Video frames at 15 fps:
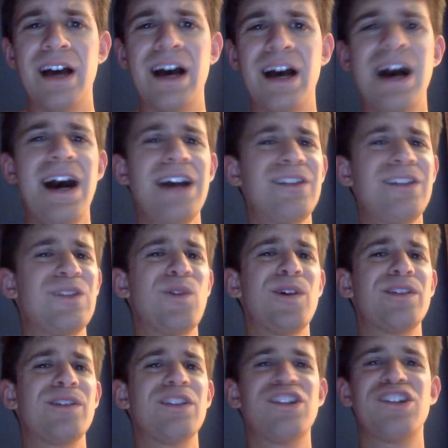I
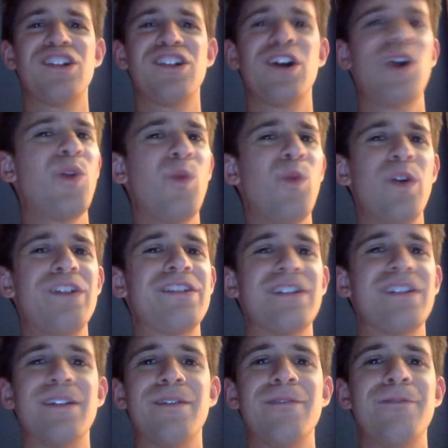thought the show was
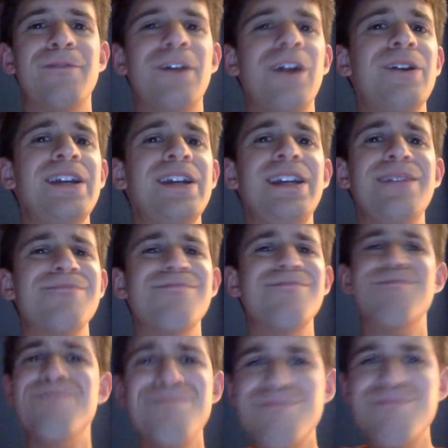very
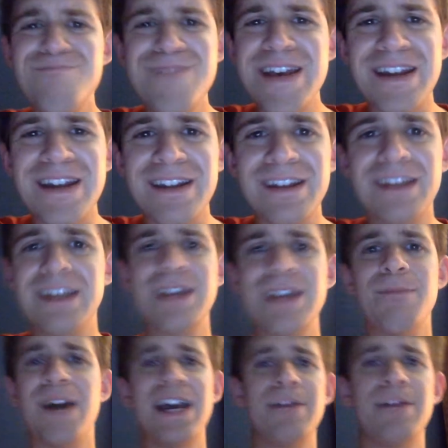mid, in
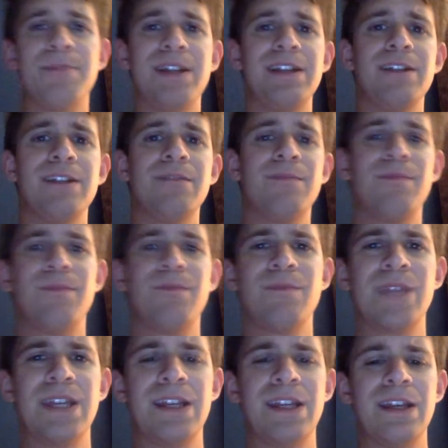my opinion.
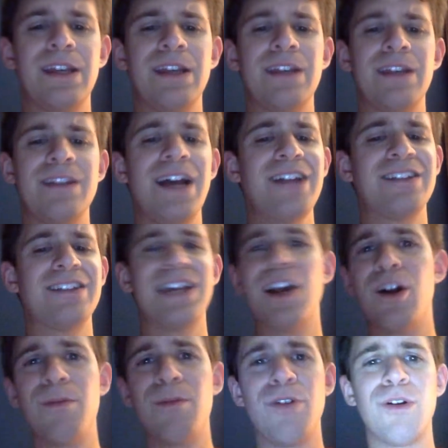Not
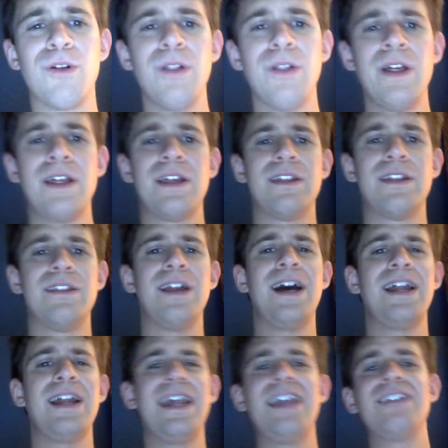terrible,
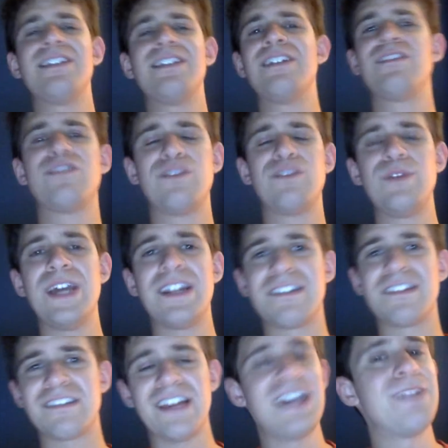not anything to get
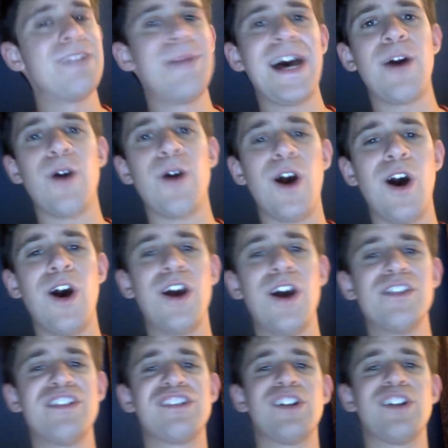excited about on
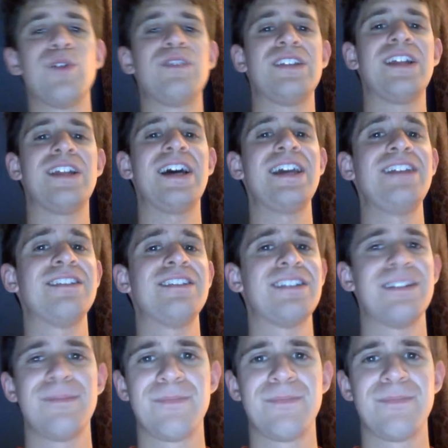the show tonight.